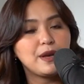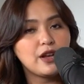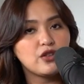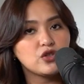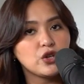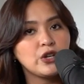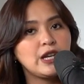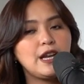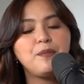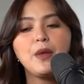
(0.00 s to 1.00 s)
speaking
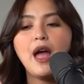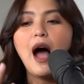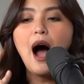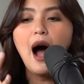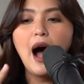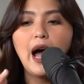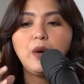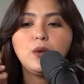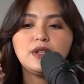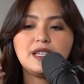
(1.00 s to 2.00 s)
journey,
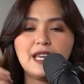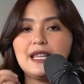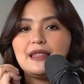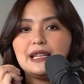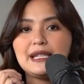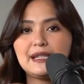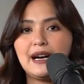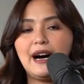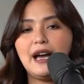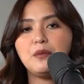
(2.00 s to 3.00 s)
I would take this
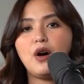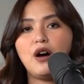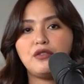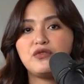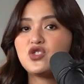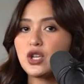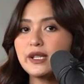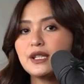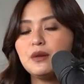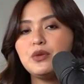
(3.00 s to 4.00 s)
time of
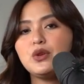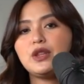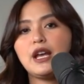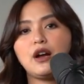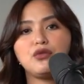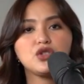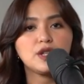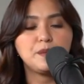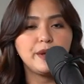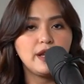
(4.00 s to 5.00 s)
just commuting, of
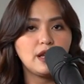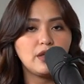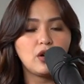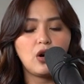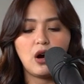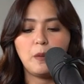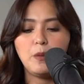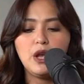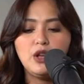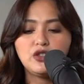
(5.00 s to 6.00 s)
just being in the car,
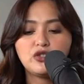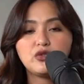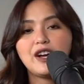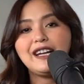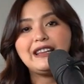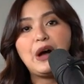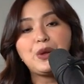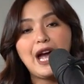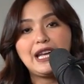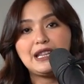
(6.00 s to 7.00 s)
to write
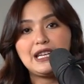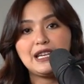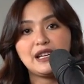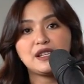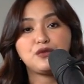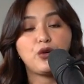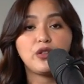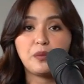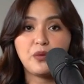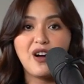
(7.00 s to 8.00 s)
down ideas
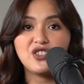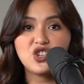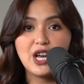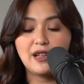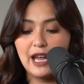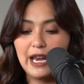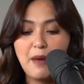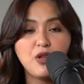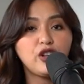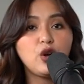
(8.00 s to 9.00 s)
for the project. And
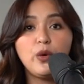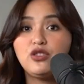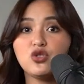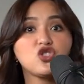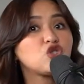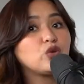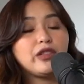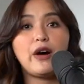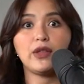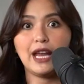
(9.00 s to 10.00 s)
I'm not going to shoot
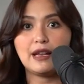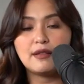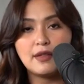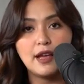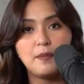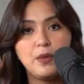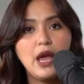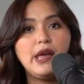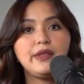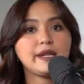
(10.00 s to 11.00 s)
down anything.
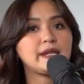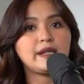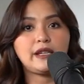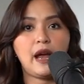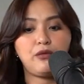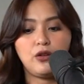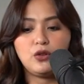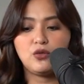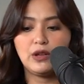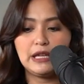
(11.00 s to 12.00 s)
This is the time for
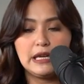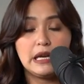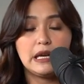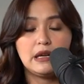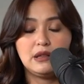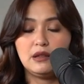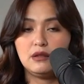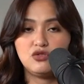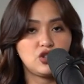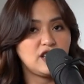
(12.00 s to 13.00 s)
you to really
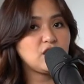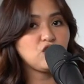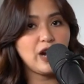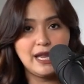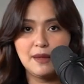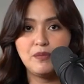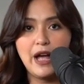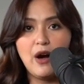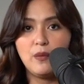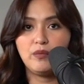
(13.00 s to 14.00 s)
just write them
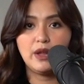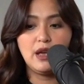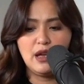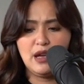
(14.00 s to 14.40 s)
down.